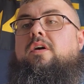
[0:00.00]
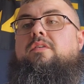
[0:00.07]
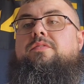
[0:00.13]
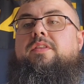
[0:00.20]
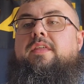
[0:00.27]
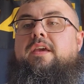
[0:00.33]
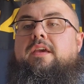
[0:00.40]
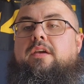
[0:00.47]
over
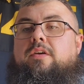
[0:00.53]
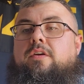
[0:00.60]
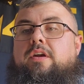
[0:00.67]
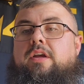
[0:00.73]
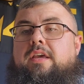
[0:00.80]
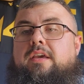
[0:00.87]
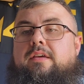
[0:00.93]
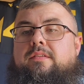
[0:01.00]
the
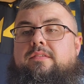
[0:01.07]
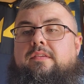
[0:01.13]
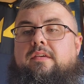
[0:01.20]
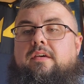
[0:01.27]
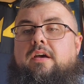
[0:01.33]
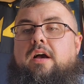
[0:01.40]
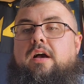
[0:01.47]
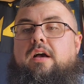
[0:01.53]
ingredients.
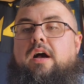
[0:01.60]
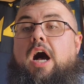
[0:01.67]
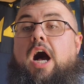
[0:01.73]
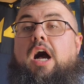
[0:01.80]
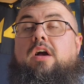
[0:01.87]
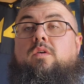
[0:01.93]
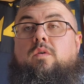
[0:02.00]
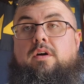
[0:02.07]

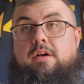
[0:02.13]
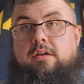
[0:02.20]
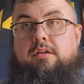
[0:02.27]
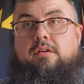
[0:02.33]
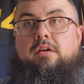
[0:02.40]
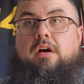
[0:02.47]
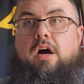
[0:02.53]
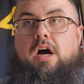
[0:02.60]
Aqua
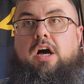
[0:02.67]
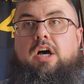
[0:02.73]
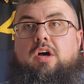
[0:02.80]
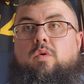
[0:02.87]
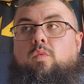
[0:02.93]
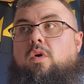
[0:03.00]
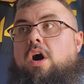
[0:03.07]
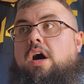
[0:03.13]
uh,
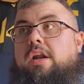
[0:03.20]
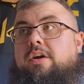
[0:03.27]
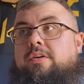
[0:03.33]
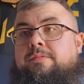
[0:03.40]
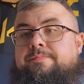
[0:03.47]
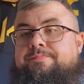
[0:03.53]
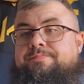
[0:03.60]
water,